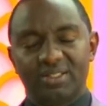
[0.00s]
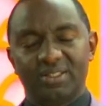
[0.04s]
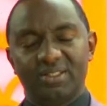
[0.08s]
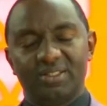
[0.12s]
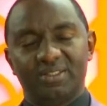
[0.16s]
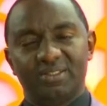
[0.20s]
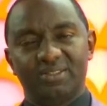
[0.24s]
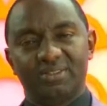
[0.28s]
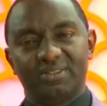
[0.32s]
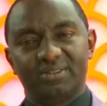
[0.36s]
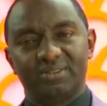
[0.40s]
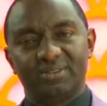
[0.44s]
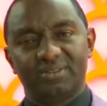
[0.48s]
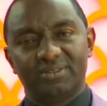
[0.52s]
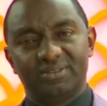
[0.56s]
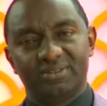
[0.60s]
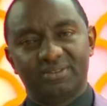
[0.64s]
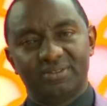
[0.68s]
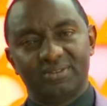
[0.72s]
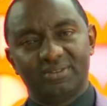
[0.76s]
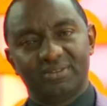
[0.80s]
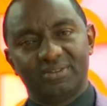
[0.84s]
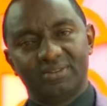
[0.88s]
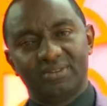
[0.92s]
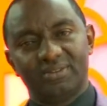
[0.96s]

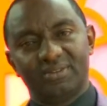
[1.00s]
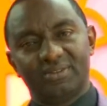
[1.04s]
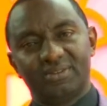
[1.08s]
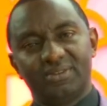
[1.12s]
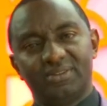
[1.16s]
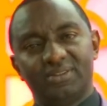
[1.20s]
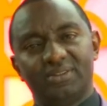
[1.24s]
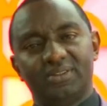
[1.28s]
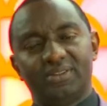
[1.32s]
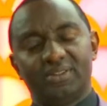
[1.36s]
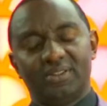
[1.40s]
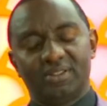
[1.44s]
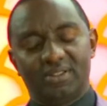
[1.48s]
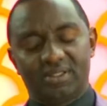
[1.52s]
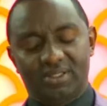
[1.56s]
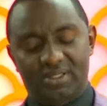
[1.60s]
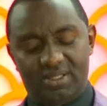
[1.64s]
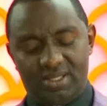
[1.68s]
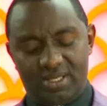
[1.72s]
[no speech]